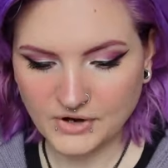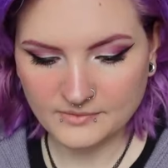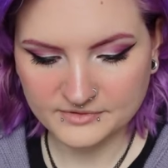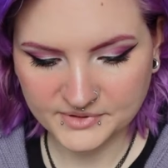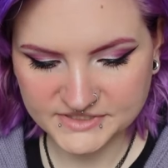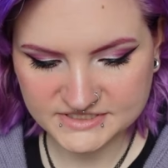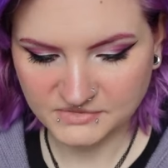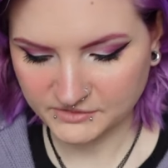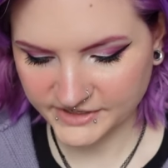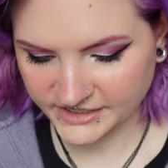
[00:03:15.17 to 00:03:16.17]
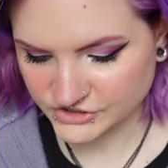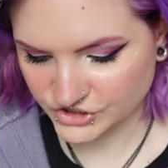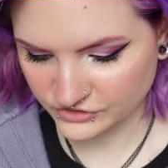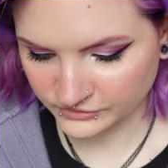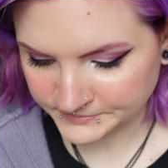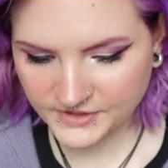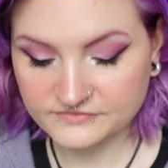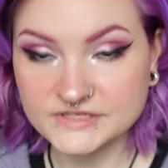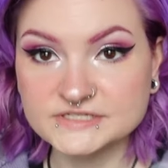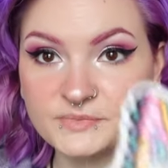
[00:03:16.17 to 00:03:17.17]
probably put this in my reading journal. We
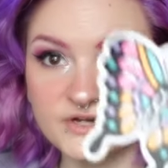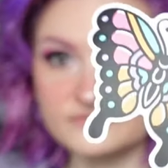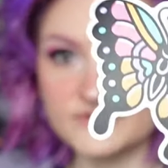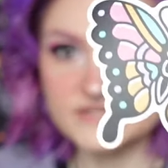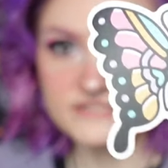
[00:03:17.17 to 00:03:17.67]
have this butterfly